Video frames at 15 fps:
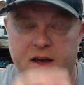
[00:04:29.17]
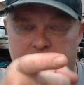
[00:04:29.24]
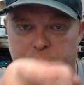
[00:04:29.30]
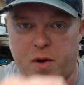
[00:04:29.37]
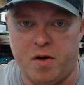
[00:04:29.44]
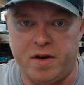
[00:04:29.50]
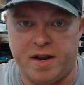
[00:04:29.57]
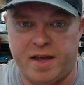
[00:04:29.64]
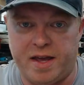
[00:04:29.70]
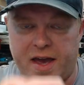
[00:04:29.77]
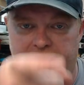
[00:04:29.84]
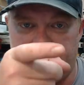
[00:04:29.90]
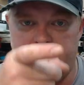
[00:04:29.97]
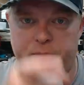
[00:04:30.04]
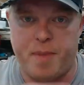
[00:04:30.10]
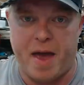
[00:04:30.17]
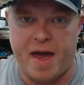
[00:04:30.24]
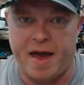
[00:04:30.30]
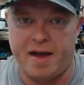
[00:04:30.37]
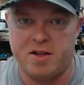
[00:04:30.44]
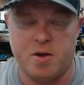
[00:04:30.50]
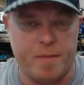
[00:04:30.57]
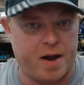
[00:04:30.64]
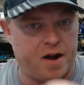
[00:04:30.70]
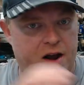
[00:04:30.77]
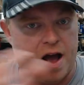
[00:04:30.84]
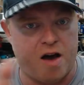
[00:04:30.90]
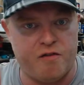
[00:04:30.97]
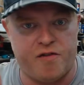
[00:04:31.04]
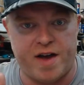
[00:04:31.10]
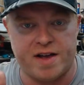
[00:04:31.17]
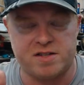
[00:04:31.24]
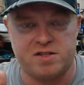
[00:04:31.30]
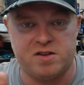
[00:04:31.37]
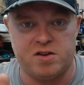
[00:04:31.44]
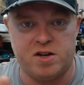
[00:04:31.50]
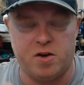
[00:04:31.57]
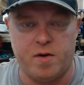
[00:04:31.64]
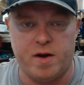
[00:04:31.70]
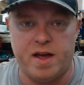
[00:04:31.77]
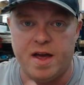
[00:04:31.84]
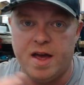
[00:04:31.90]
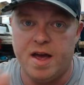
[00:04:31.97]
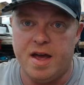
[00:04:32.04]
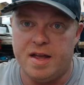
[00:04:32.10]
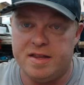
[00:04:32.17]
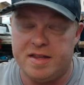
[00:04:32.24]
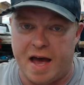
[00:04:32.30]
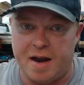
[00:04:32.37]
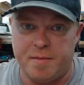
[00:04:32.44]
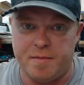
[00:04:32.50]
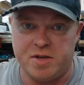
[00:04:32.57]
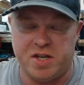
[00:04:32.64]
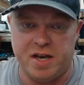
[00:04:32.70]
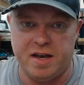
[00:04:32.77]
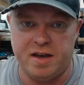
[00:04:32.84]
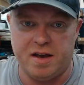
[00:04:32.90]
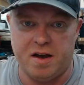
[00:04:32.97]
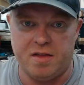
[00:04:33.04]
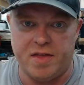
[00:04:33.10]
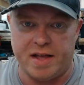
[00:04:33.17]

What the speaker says: Pull it again, bang. No matter how fast you do it, not a machine gun.